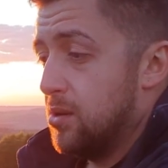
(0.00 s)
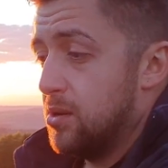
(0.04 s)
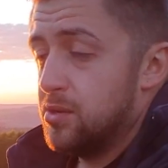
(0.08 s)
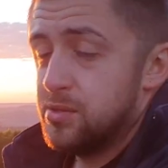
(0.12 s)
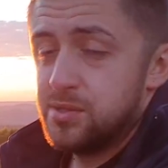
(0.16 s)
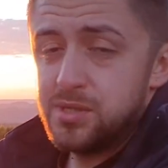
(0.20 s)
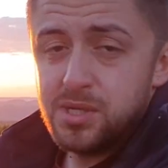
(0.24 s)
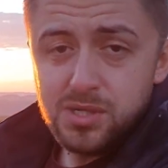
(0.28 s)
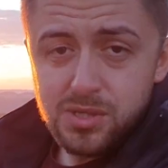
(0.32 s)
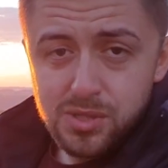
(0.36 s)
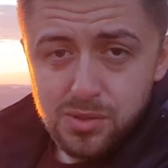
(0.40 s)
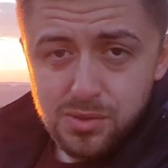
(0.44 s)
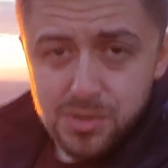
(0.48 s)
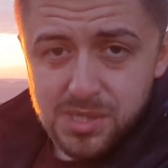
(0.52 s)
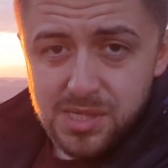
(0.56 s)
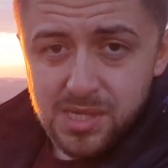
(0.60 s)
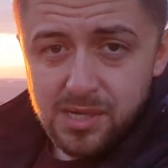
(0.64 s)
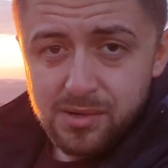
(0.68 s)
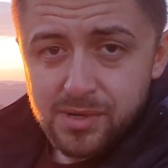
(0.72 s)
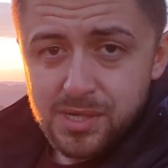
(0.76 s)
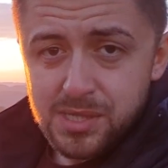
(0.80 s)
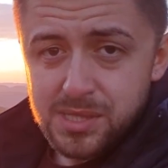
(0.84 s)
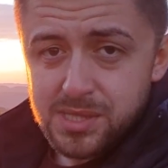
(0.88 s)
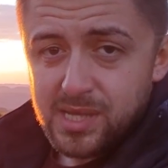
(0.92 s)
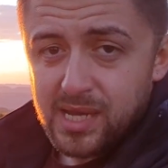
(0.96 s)
the new
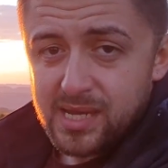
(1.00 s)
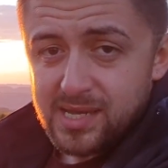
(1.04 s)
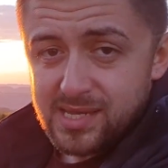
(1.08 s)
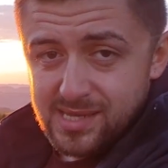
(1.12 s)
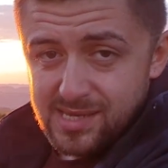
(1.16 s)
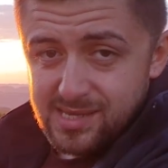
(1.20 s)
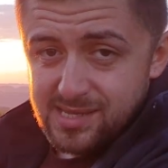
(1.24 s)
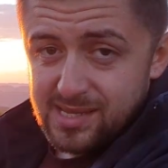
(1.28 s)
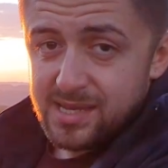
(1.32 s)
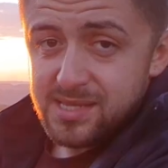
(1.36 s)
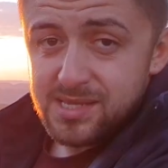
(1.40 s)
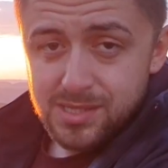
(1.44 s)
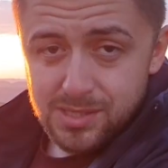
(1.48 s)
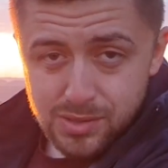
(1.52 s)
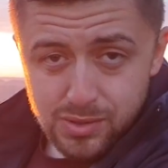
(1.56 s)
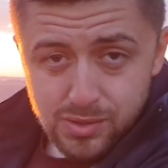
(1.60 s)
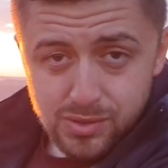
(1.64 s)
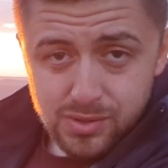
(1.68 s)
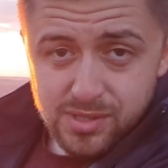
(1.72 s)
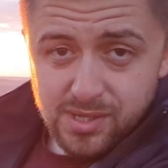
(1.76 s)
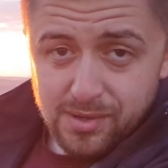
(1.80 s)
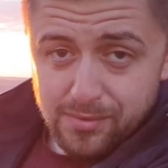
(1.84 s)
series, like the 92,